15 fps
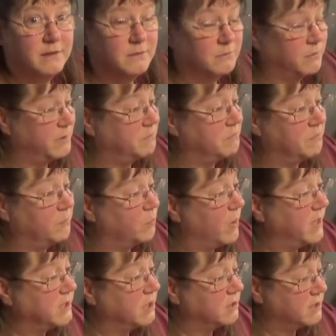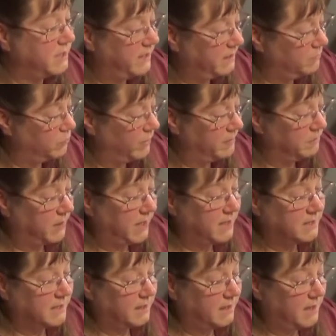We raise our seed,
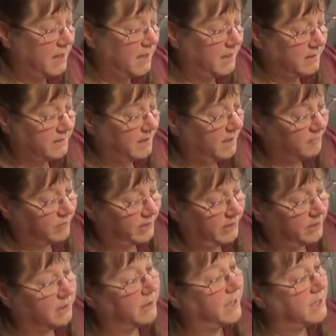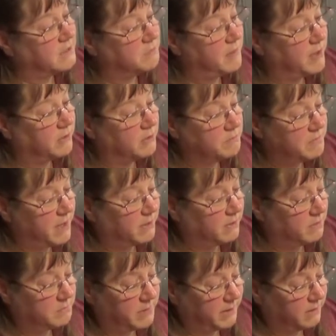replant it, and every year it gets better and better
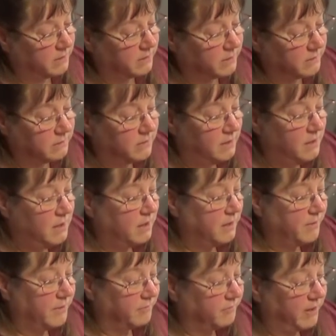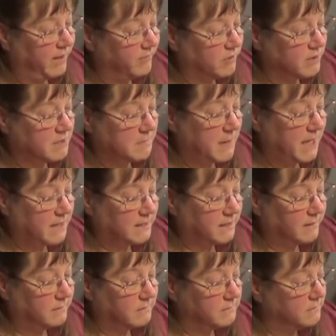and bigger, and the flavor is amazing.